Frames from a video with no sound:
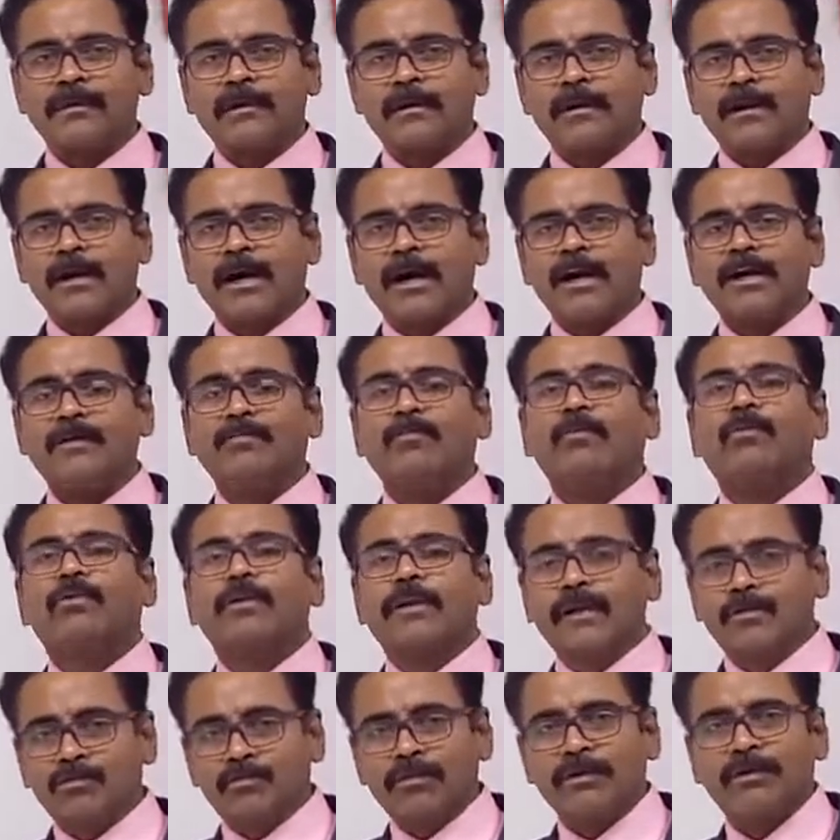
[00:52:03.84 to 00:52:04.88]
and mode
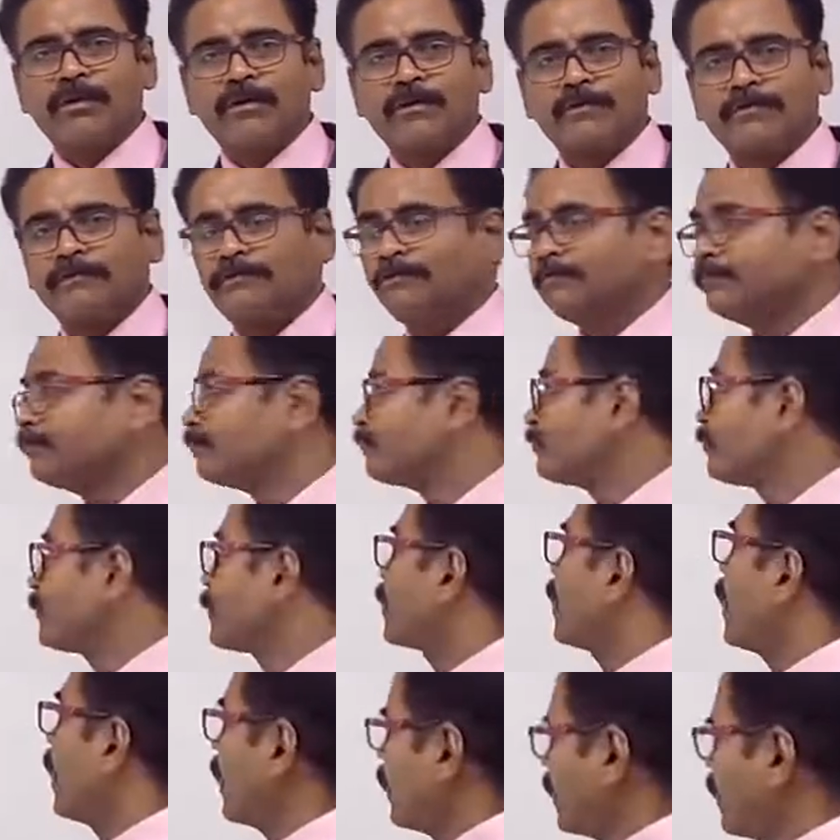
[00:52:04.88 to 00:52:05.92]
number?
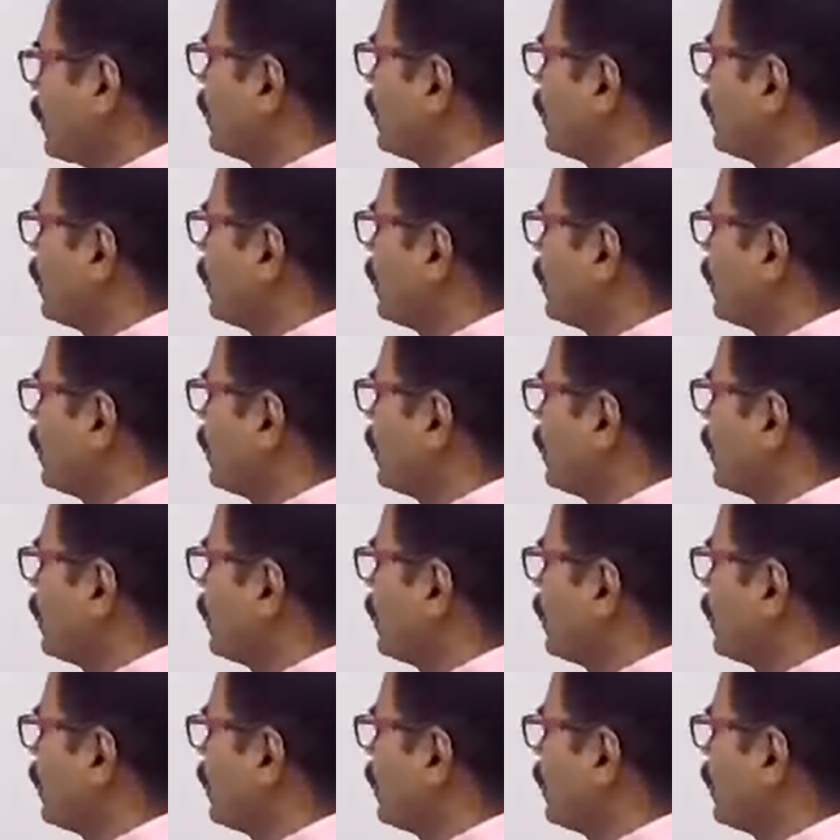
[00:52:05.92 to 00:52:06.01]
I can